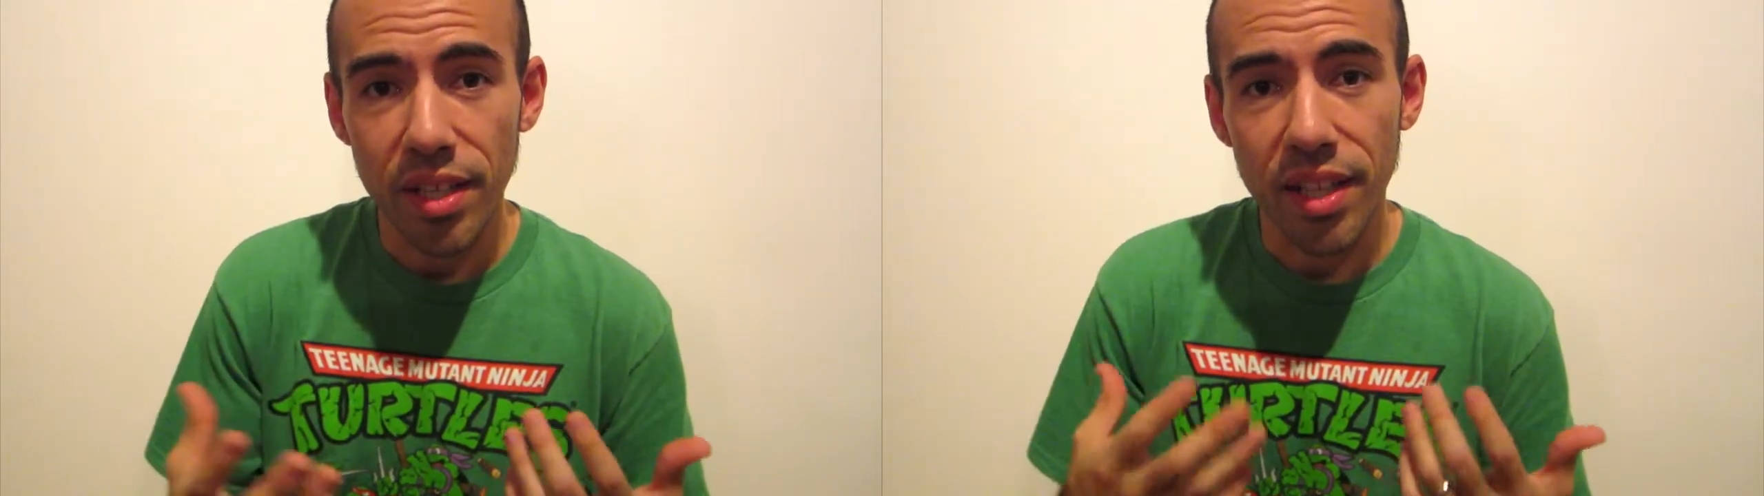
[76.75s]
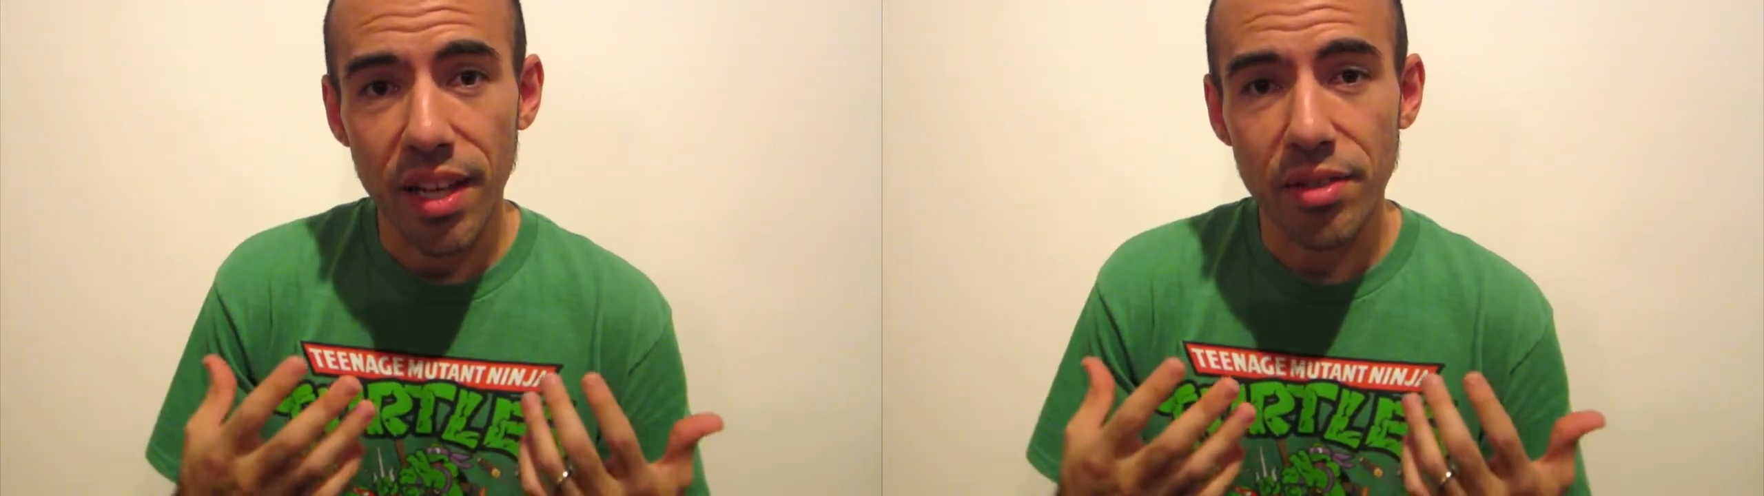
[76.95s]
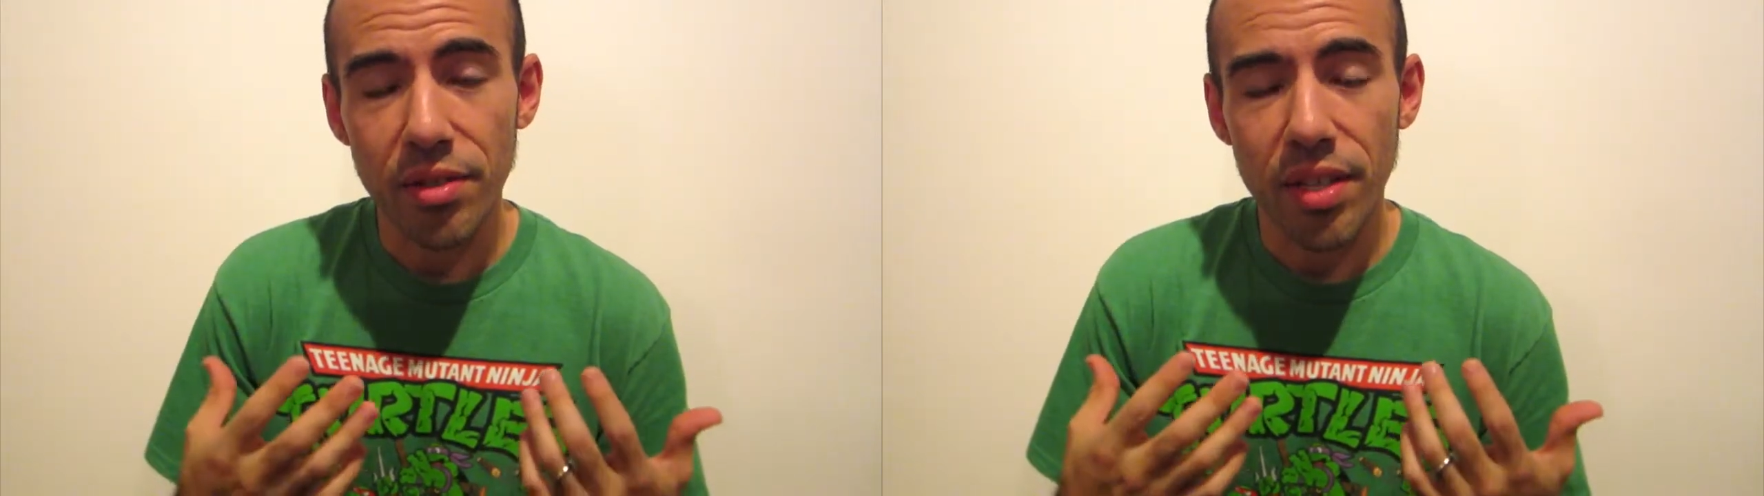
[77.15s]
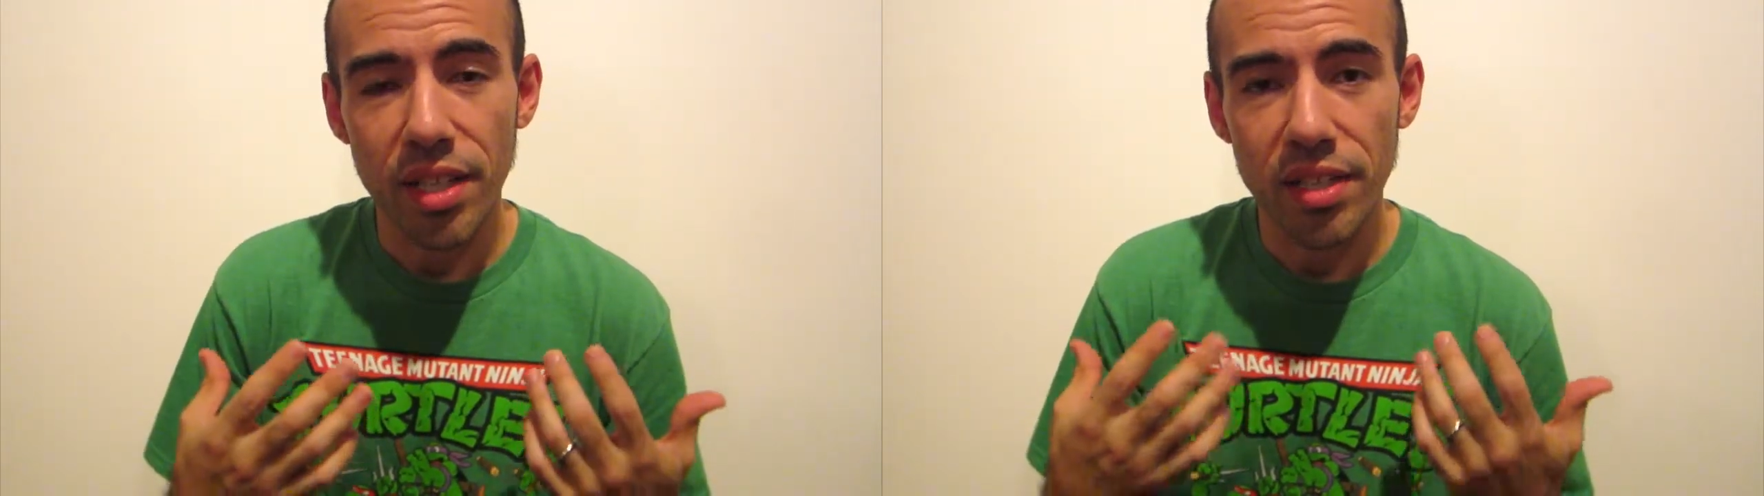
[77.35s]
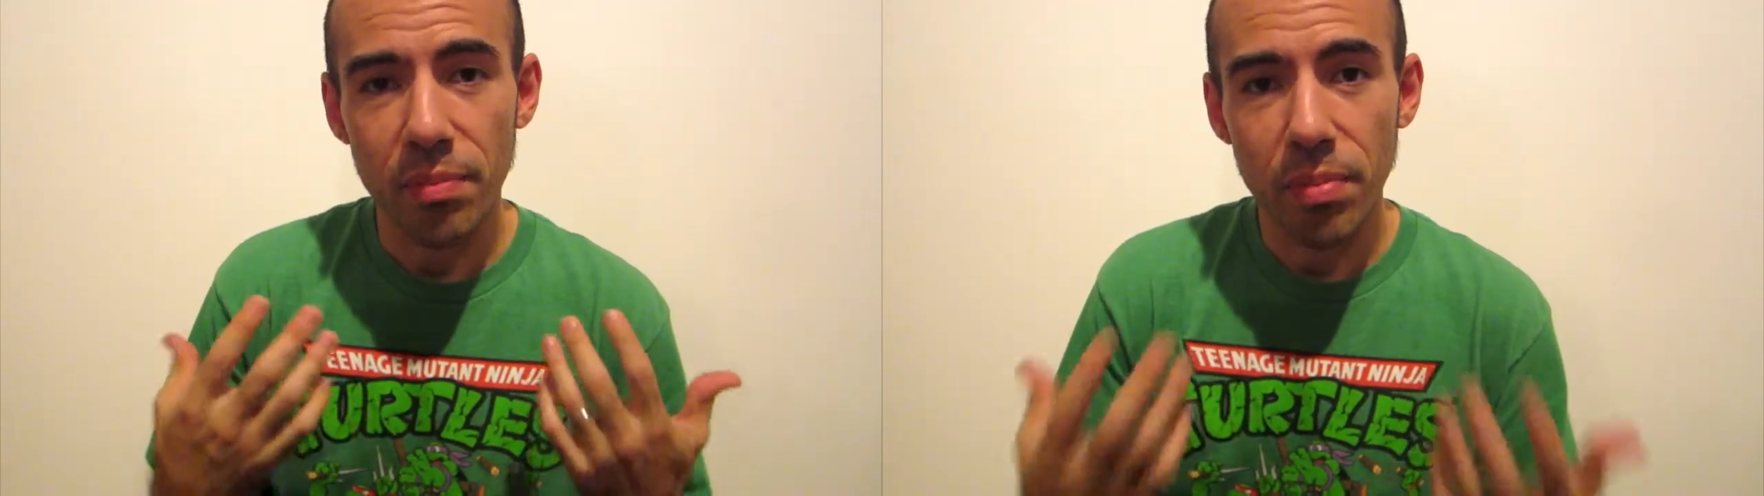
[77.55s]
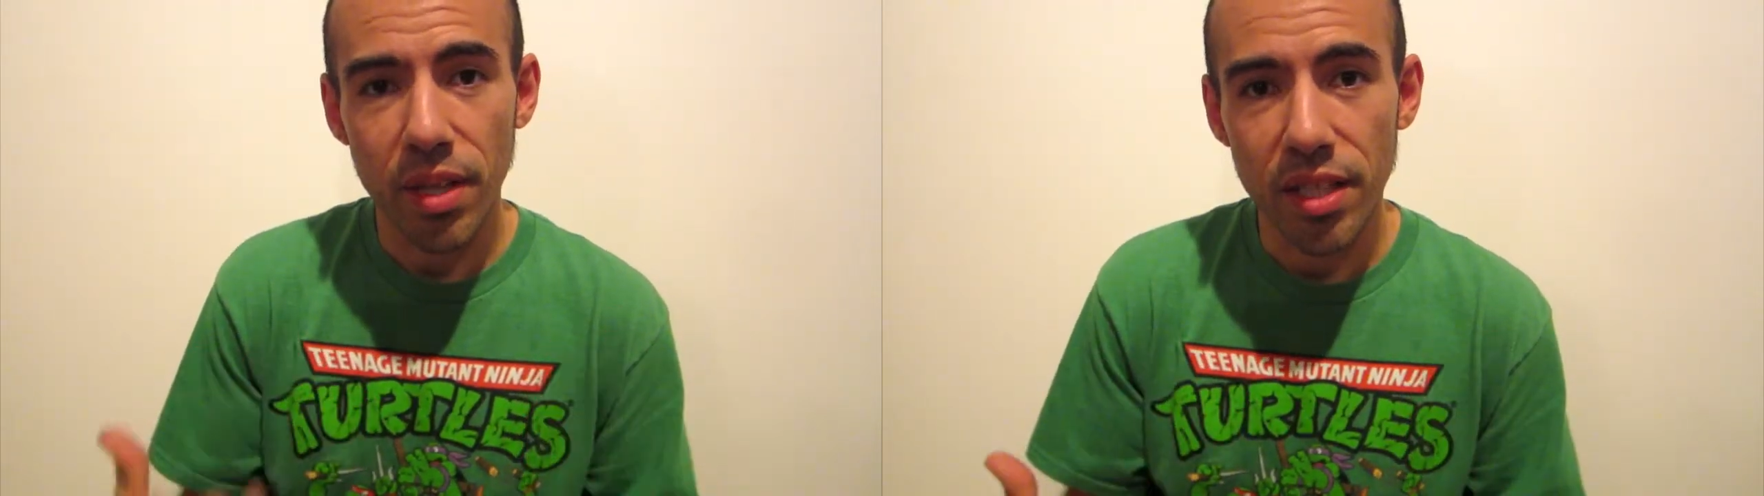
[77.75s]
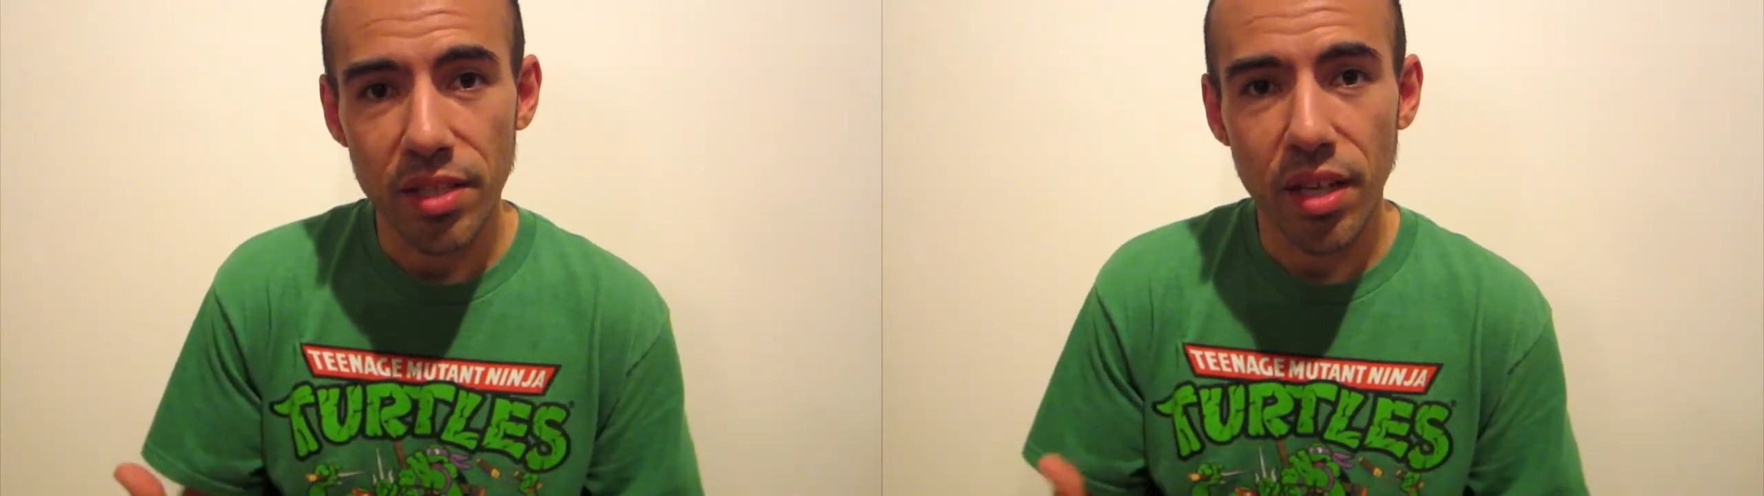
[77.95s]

allows you to actually pledge